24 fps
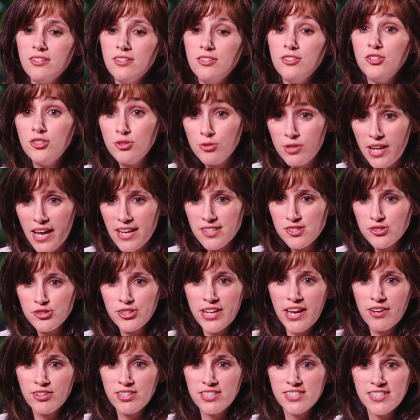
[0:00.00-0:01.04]
New Castle
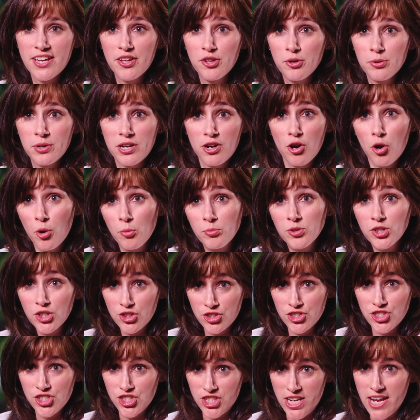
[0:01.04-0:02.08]
County, Delaware Home to
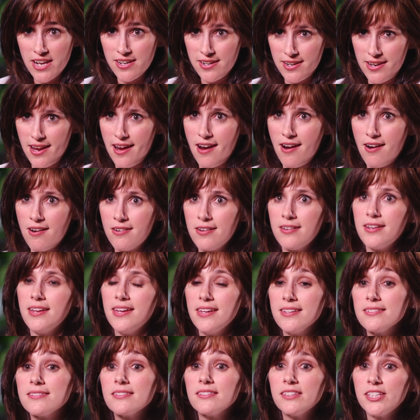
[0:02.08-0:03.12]
Christiana Care
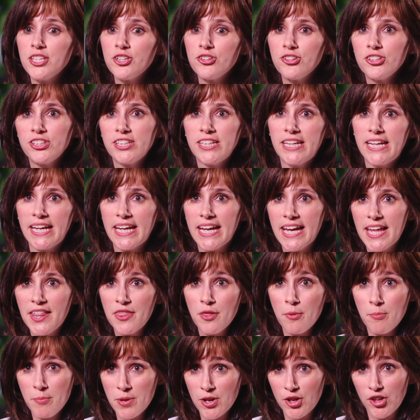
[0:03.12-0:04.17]
is literally in
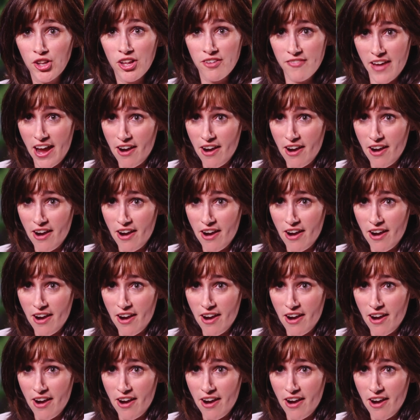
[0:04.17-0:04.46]
the middle of